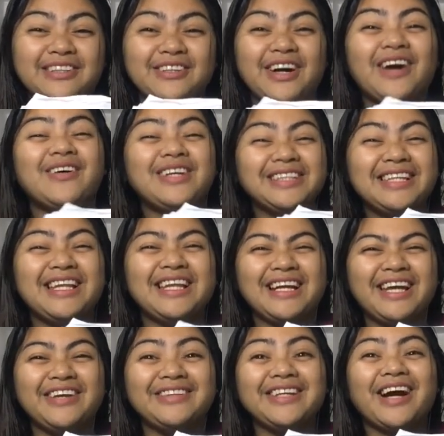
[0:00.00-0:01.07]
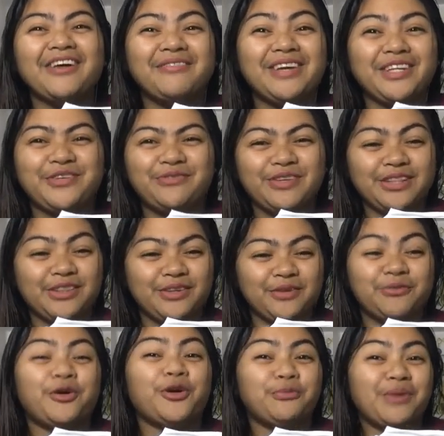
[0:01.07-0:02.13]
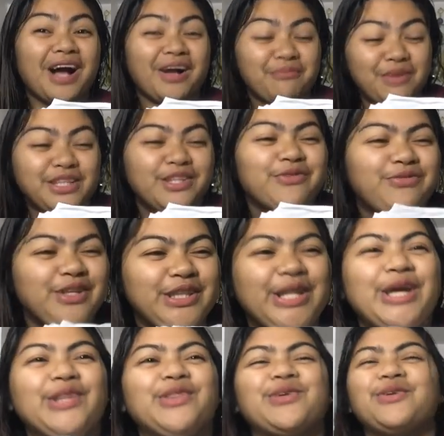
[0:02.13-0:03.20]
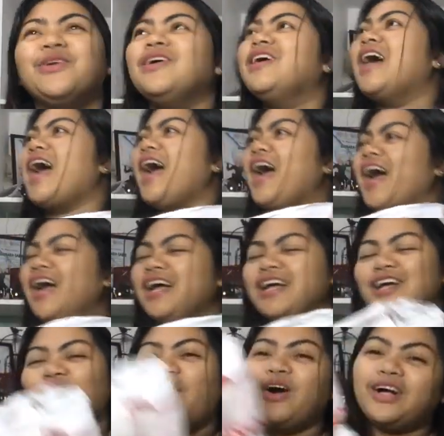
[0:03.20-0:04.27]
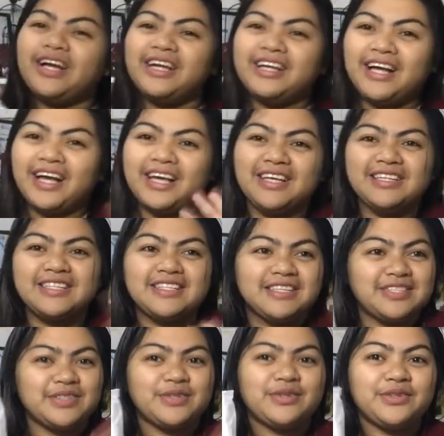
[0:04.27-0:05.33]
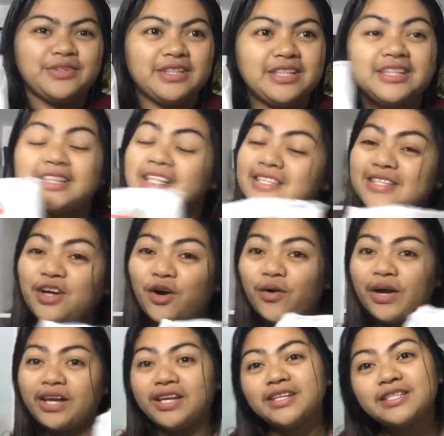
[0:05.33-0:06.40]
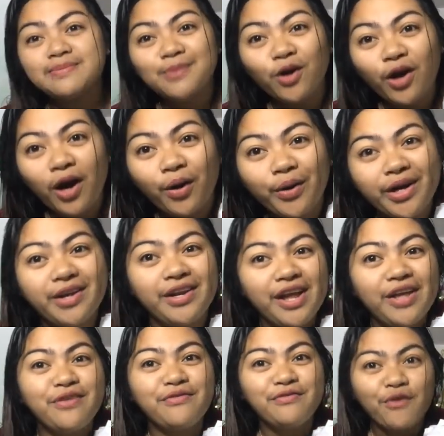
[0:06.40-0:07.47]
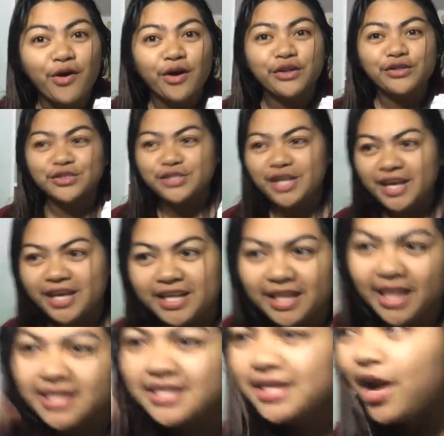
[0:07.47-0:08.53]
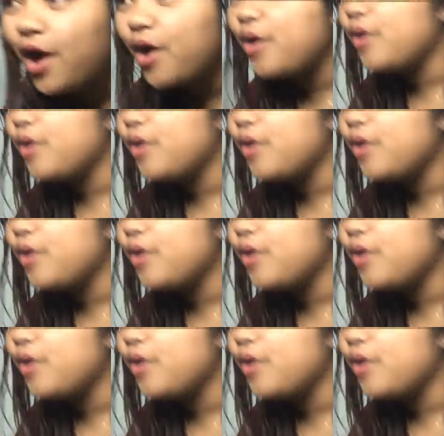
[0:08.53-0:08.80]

ako na talaga yung naka-benefit na, or maka-benefit na ito. Ha? Okay guys, so let's go and explore our day for today. Let's go!